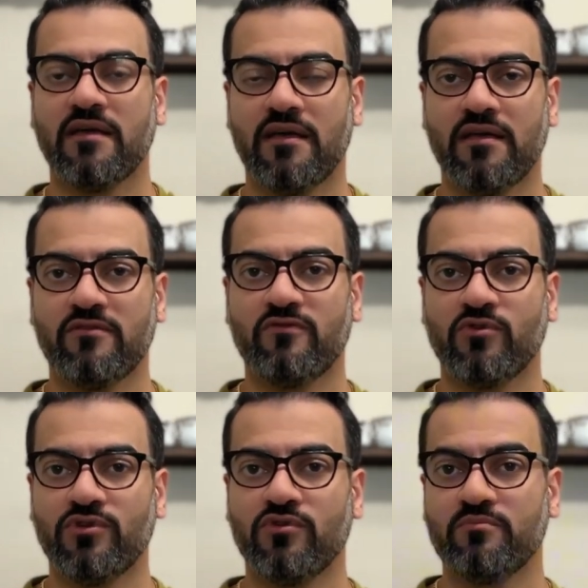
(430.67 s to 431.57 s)
and
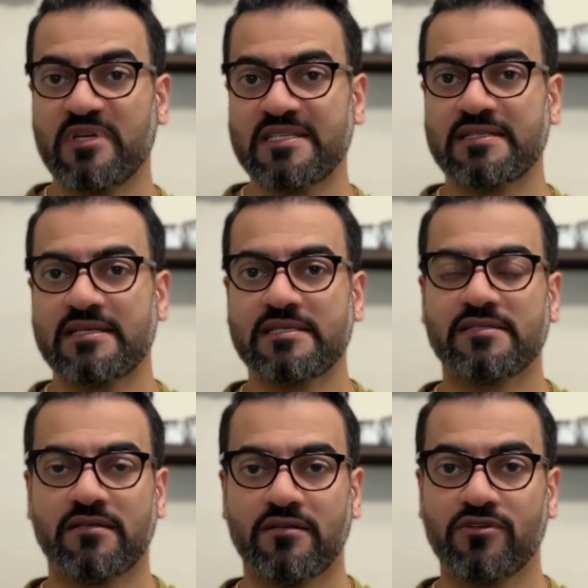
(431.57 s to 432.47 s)
for your
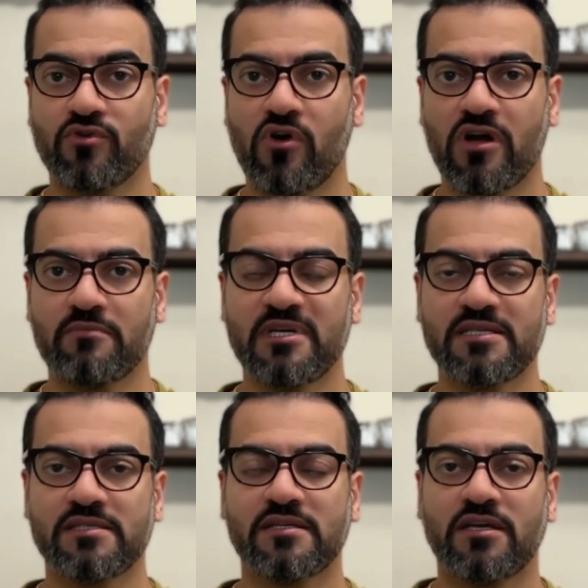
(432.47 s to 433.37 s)
business
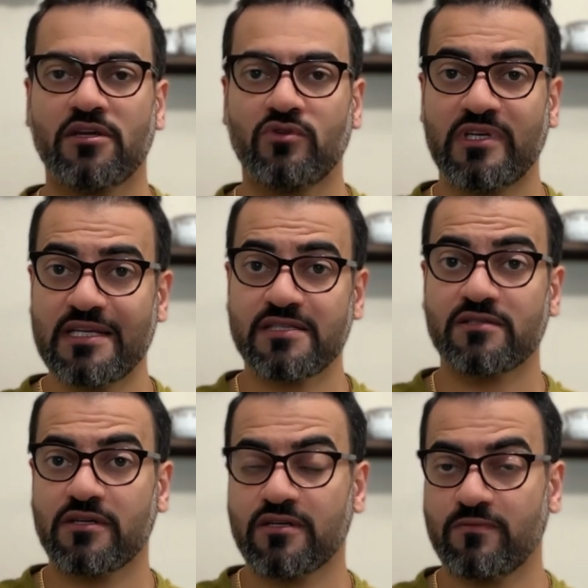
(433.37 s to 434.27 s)
requirements to get
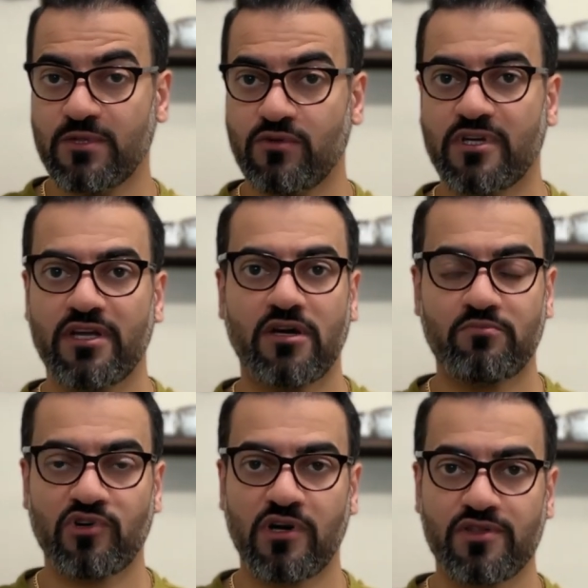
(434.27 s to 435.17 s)
started with your AI
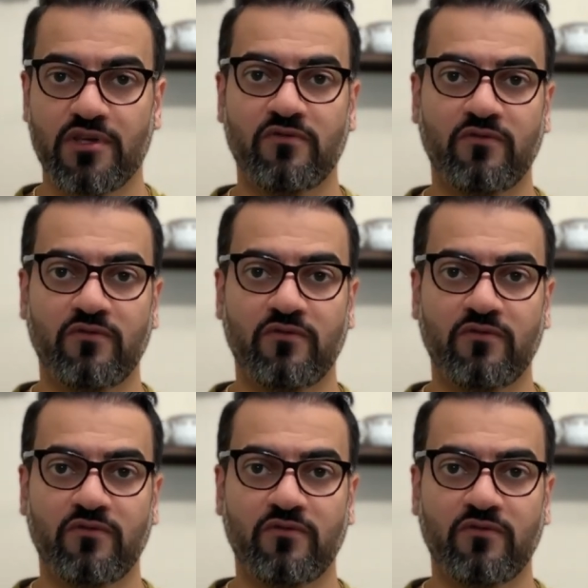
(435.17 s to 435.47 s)
project.